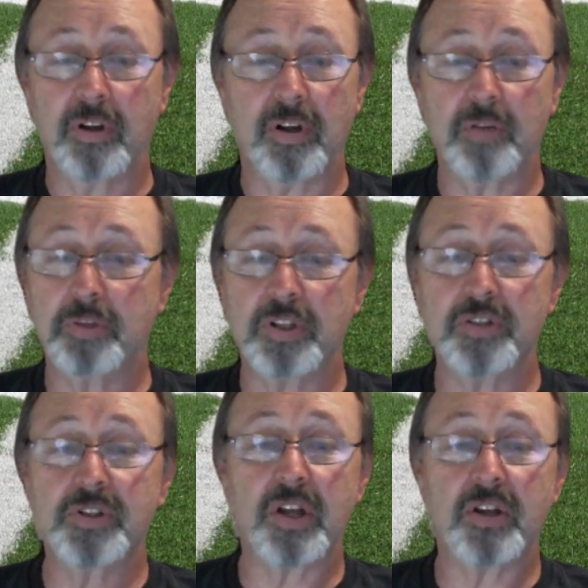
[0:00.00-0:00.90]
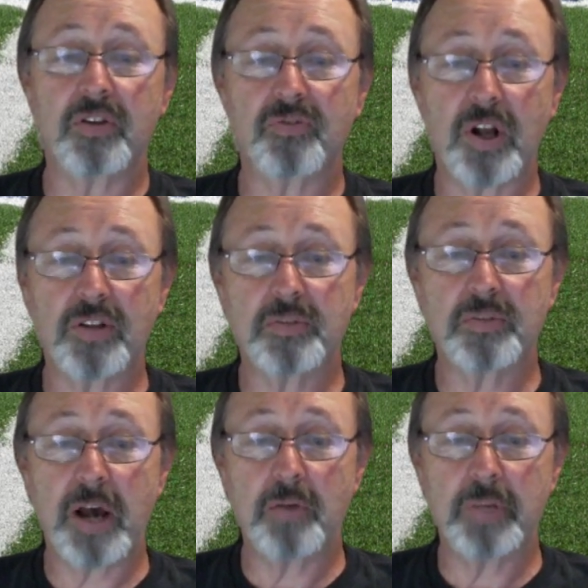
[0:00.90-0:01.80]
Uh, please tell your friends
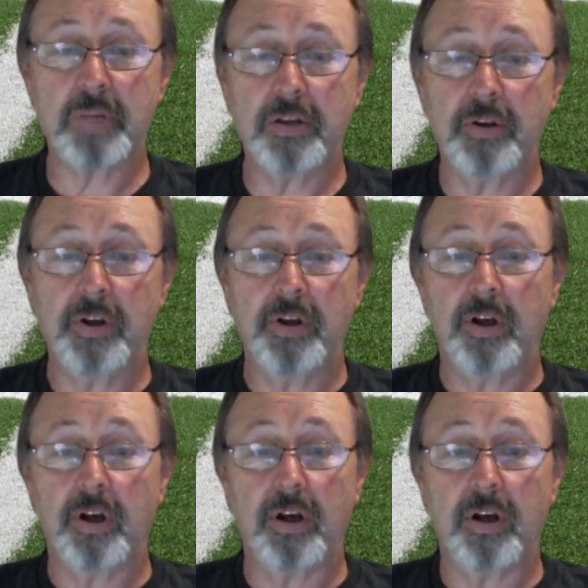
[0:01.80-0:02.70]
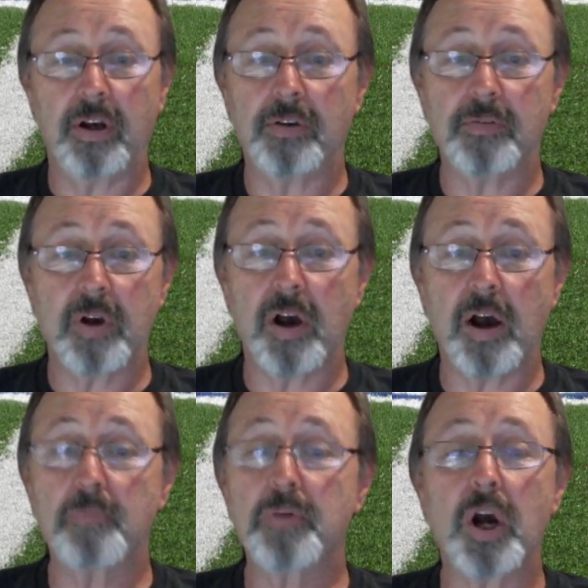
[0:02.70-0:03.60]
about me. Uh,
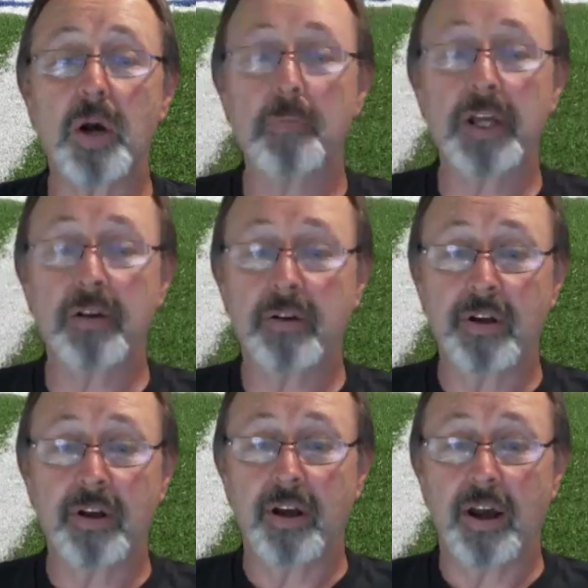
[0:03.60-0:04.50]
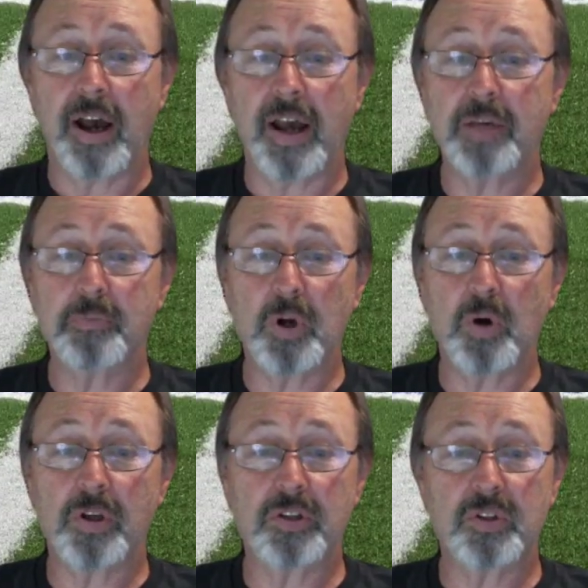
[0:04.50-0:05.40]
upcoming, I am
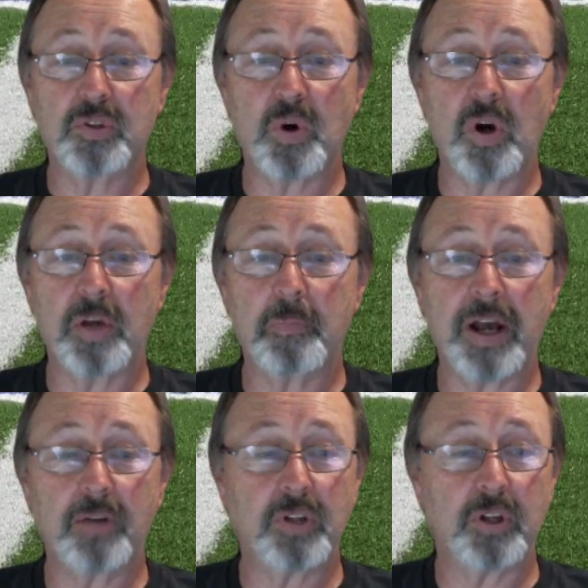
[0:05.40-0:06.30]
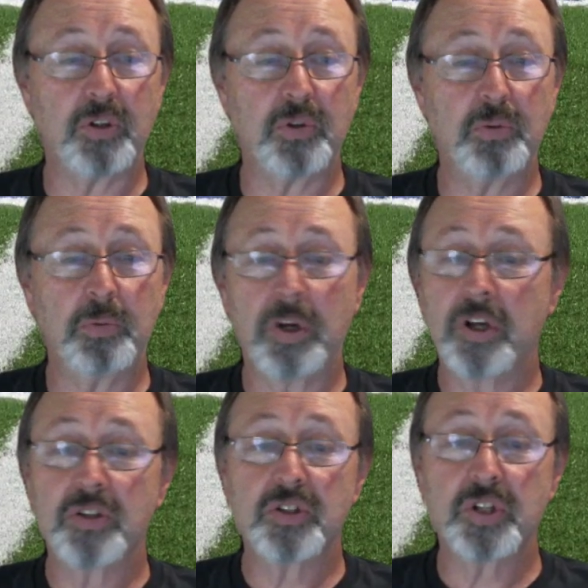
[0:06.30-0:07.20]
going to talk about the new
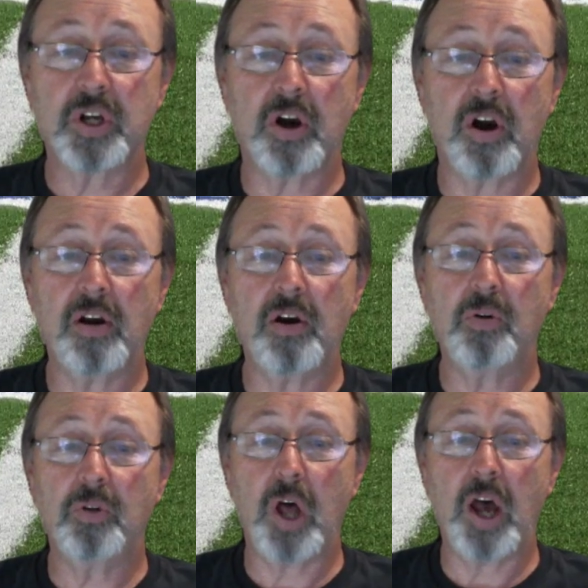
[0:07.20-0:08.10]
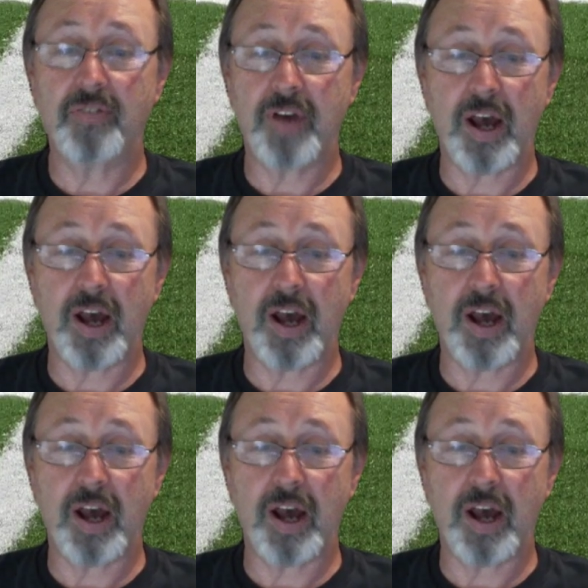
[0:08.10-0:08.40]
Chicago live